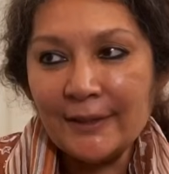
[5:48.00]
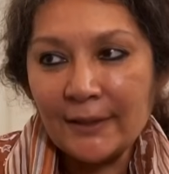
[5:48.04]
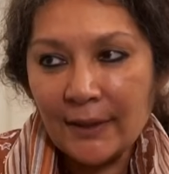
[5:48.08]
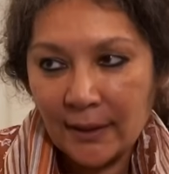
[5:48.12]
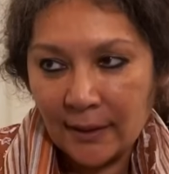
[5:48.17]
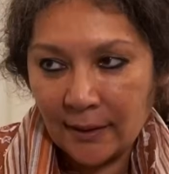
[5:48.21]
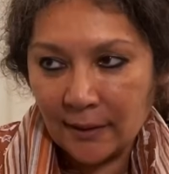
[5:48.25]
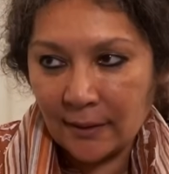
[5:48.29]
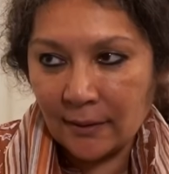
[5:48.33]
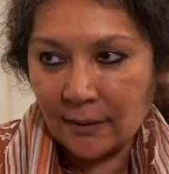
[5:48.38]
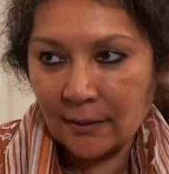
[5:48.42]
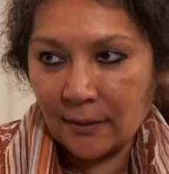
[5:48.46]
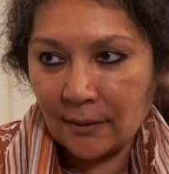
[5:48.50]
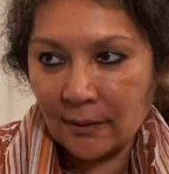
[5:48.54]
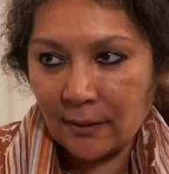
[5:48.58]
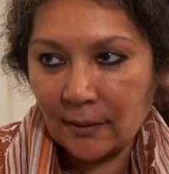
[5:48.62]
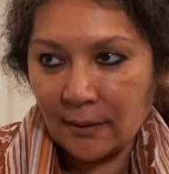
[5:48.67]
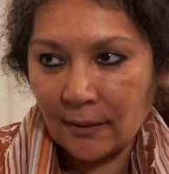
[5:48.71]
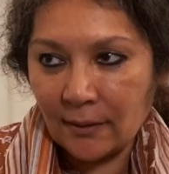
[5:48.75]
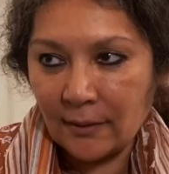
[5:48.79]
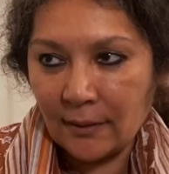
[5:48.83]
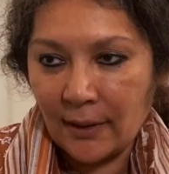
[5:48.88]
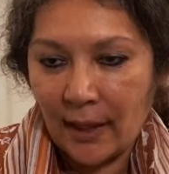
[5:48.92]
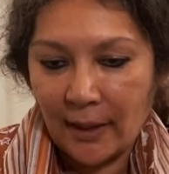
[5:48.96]
seeing
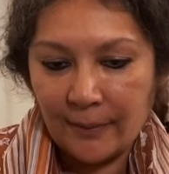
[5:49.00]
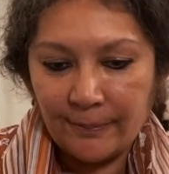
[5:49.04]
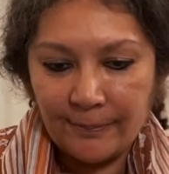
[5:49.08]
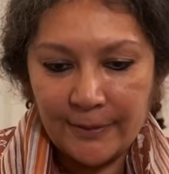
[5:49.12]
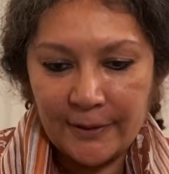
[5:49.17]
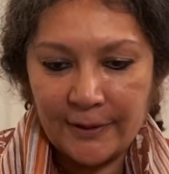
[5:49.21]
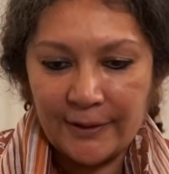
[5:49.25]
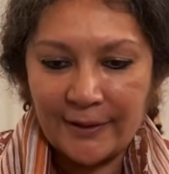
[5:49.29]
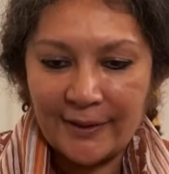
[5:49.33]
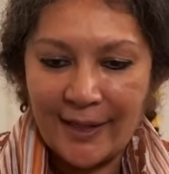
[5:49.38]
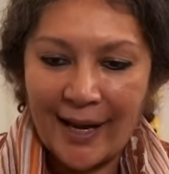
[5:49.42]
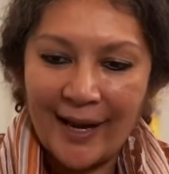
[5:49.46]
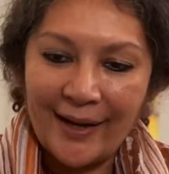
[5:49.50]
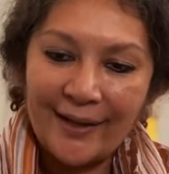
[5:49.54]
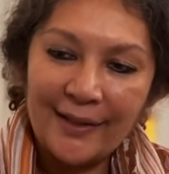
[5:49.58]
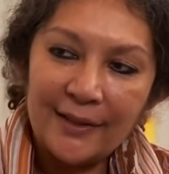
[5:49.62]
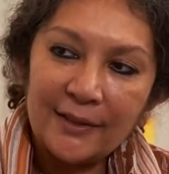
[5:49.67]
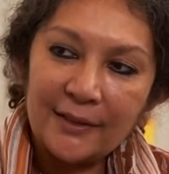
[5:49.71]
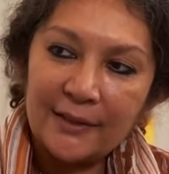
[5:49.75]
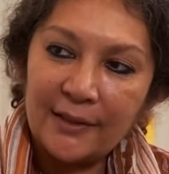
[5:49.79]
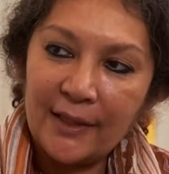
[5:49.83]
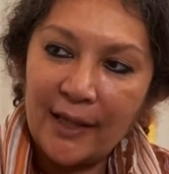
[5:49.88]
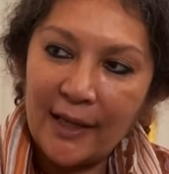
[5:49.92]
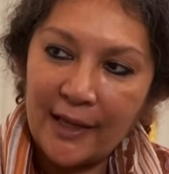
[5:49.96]
that
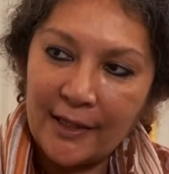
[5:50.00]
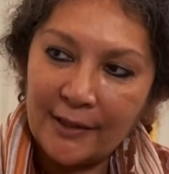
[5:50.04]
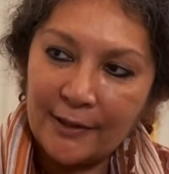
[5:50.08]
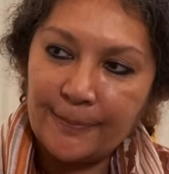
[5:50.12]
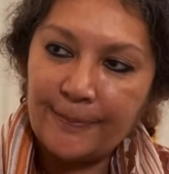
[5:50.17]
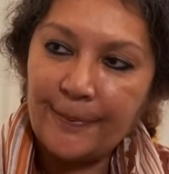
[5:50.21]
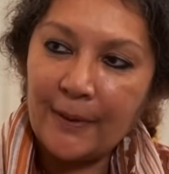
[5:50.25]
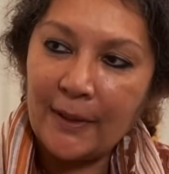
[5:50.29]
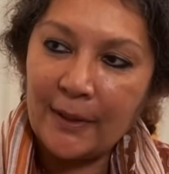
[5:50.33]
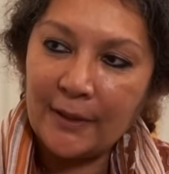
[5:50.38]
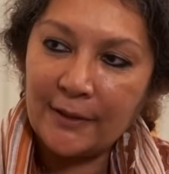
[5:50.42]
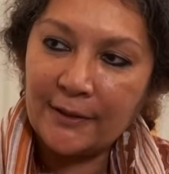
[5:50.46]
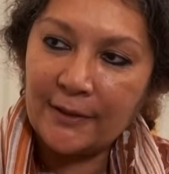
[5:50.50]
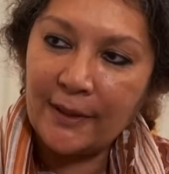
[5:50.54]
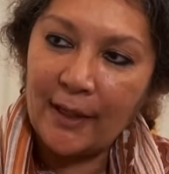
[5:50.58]
besides the SP